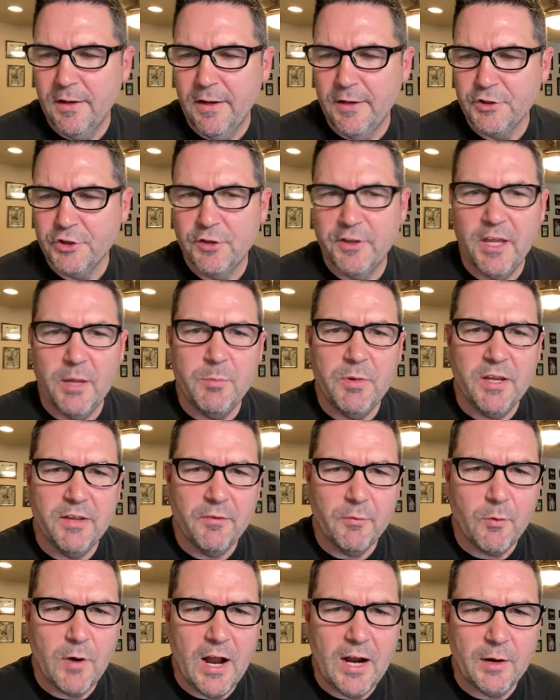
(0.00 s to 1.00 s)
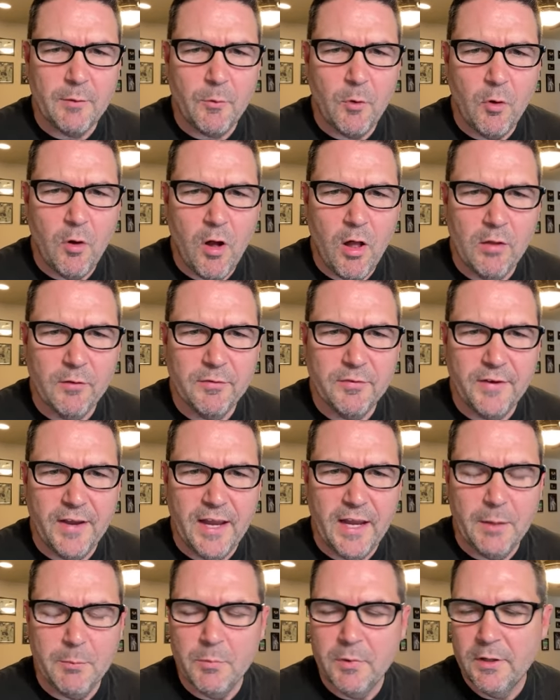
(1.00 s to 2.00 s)
Should they be in the Rock and Roll Hall of
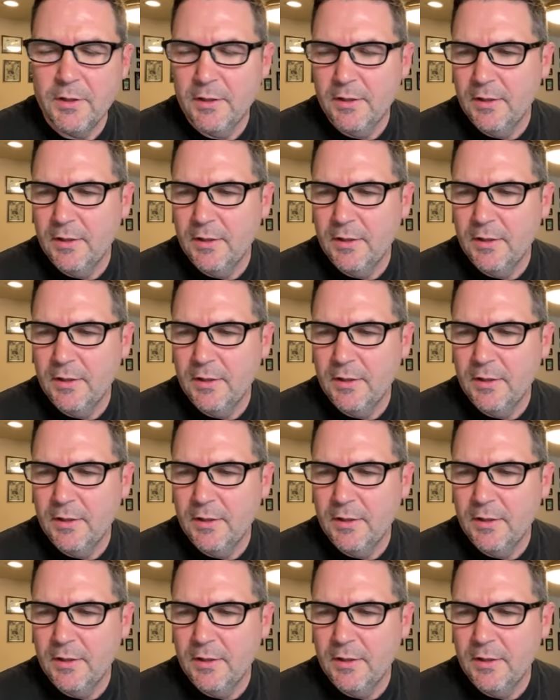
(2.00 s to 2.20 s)
Fame?